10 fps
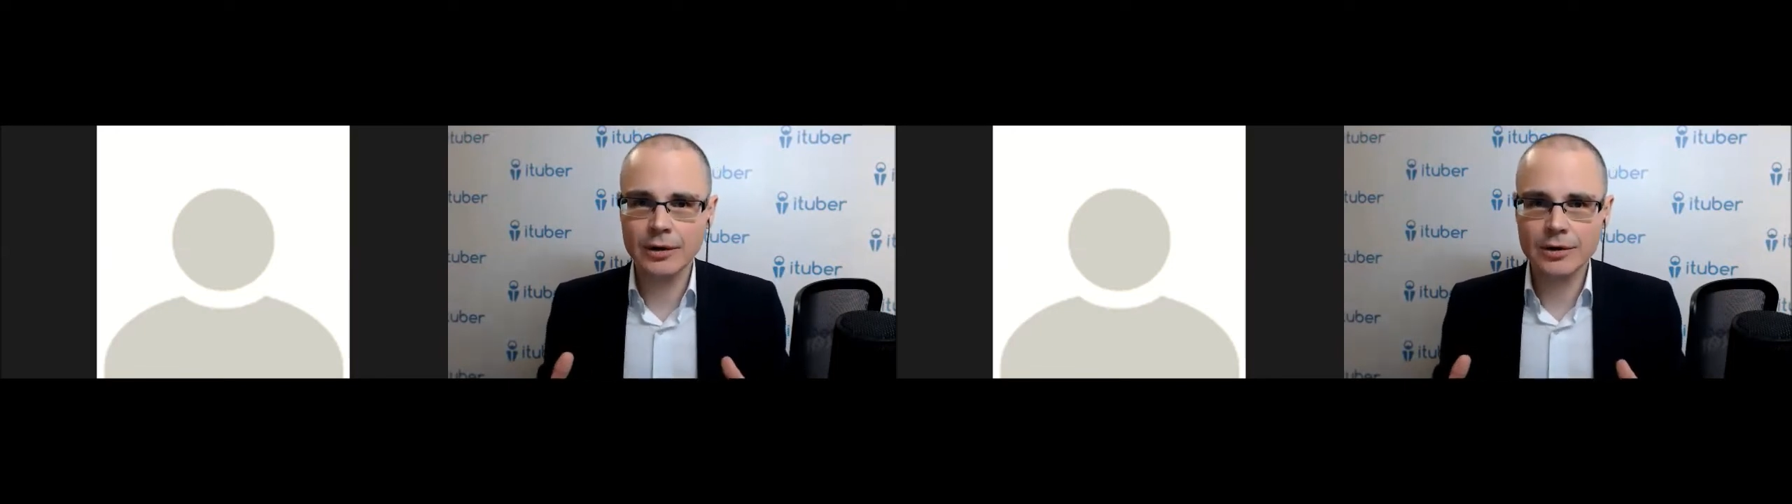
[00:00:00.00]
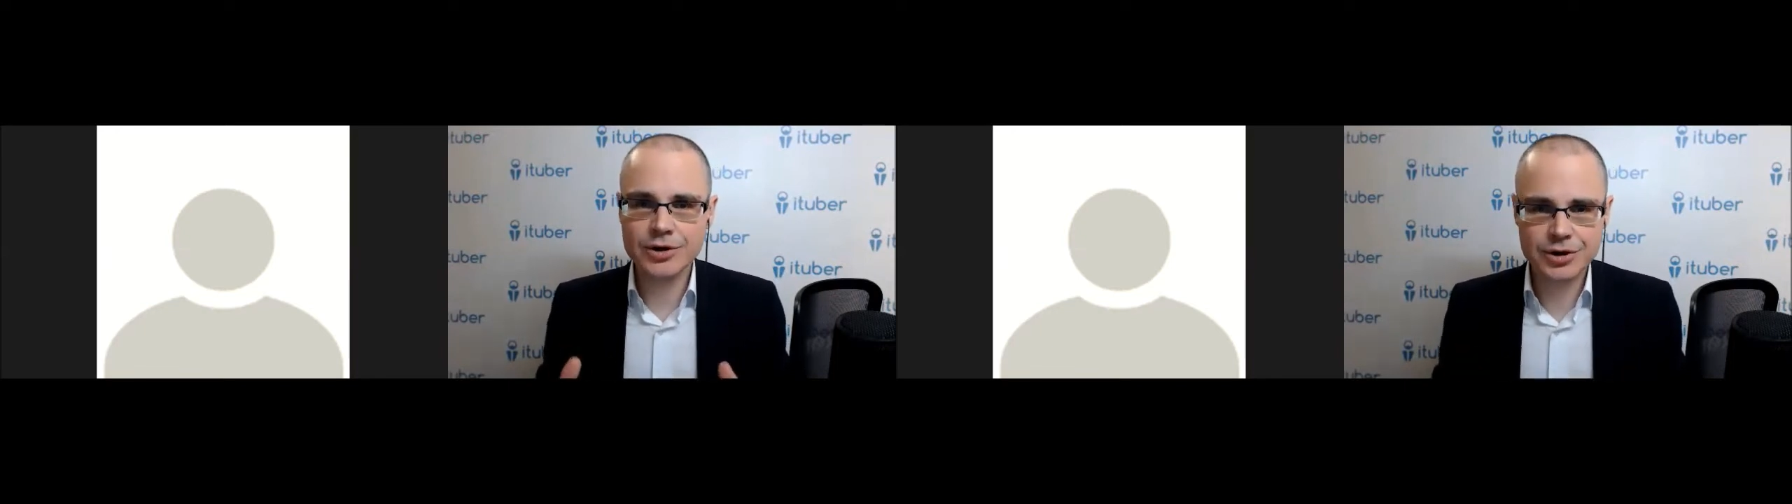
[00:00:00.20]

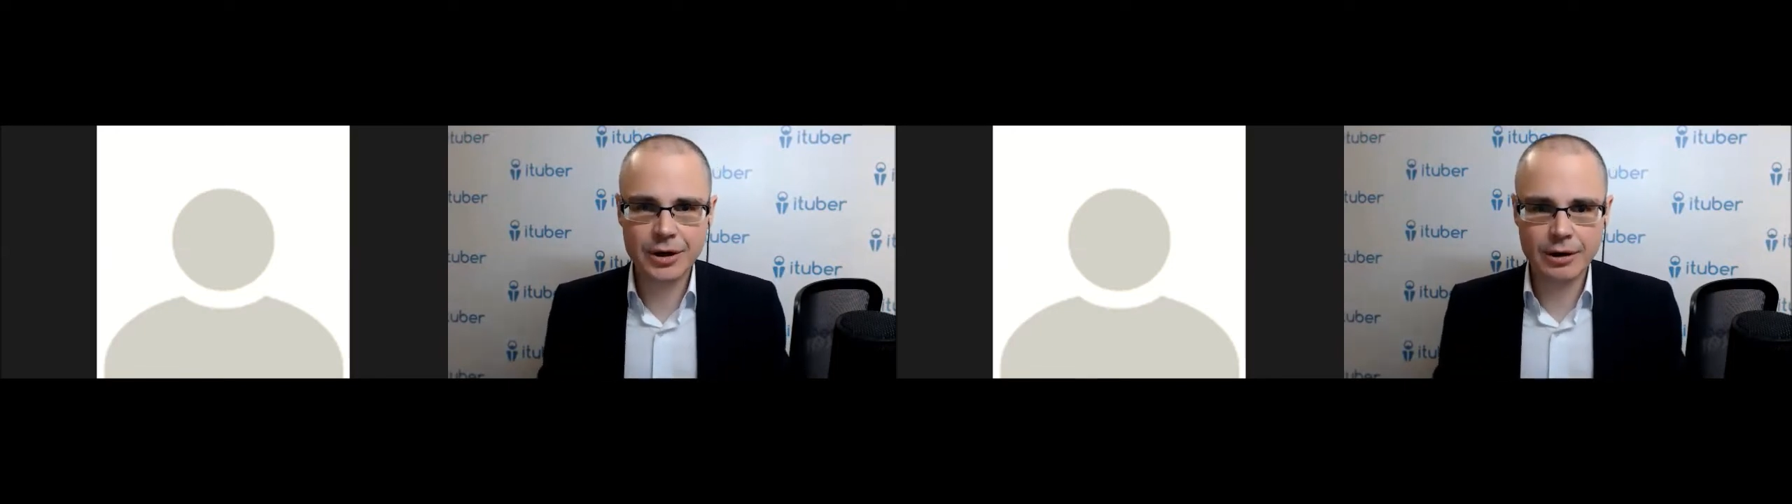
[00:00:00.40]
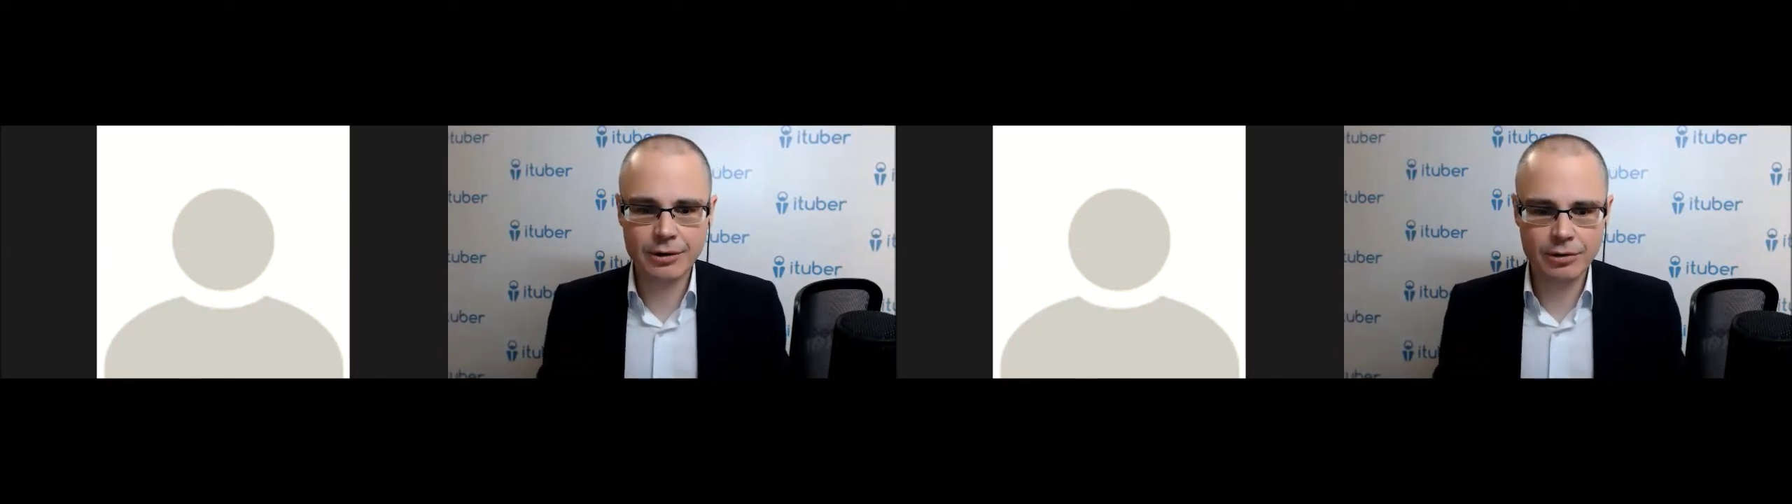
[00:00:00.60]

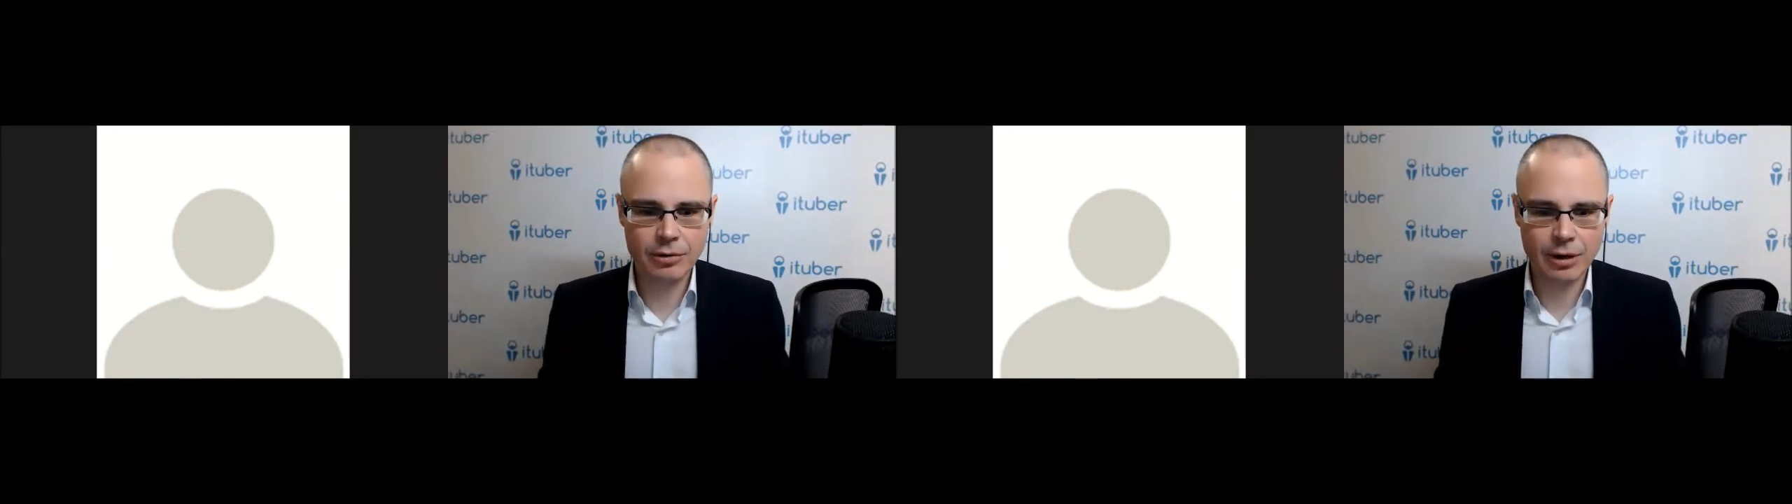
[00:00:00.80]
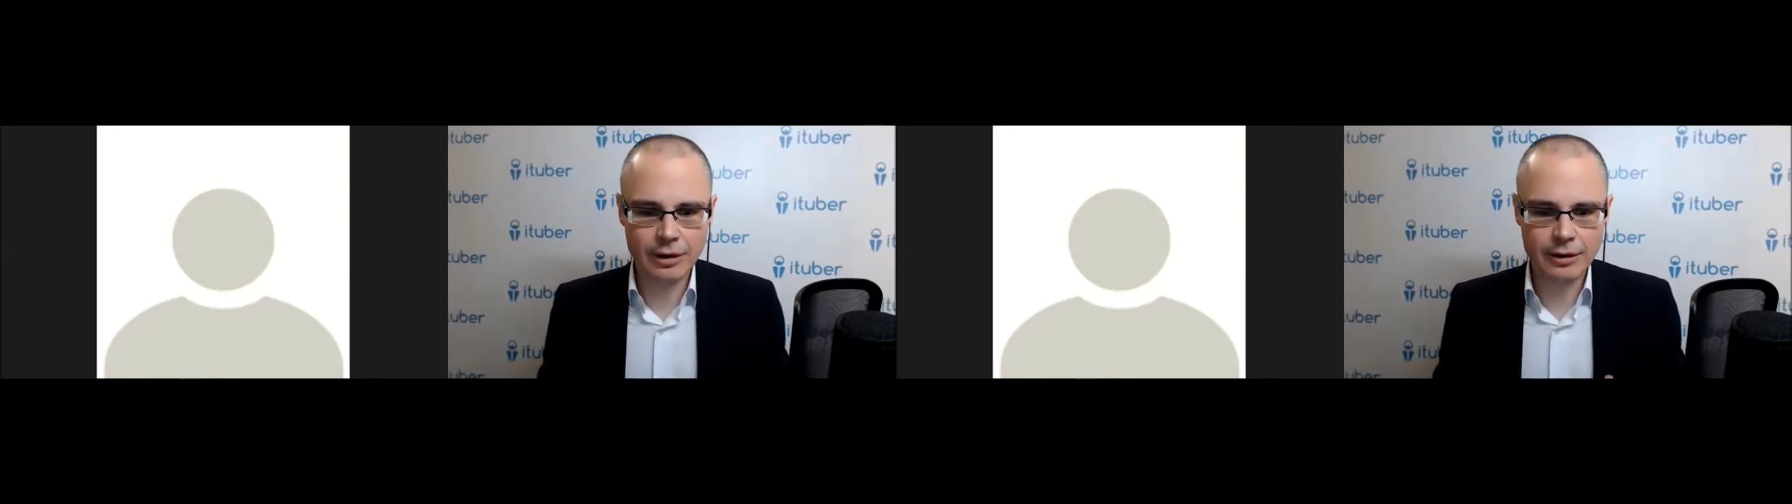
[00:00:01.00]
share
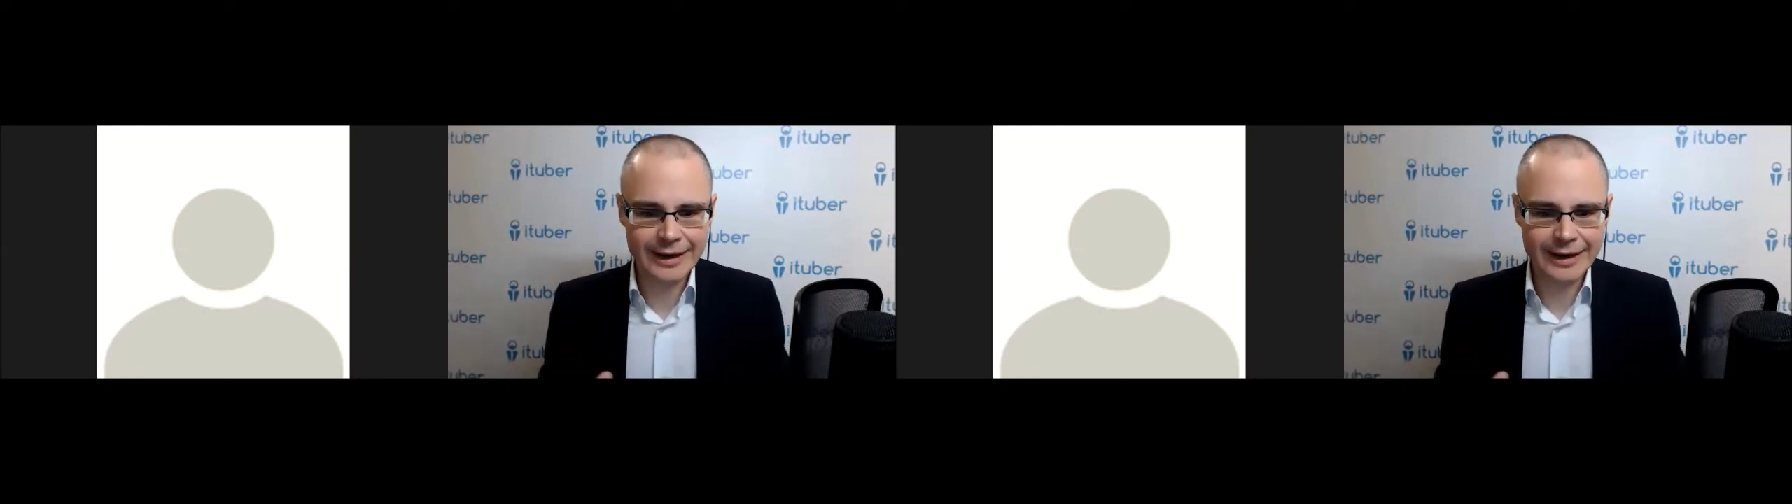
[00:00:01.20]
your